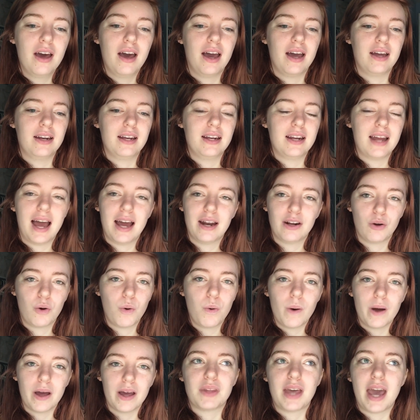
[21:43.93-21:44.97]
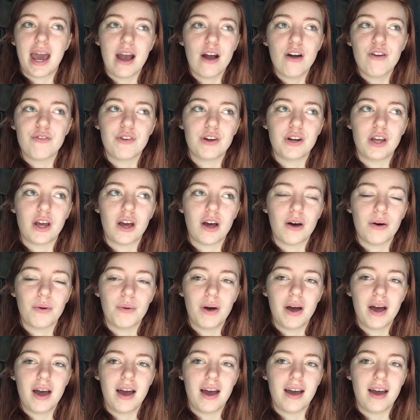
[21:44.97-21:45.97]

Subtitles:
an inadequate care video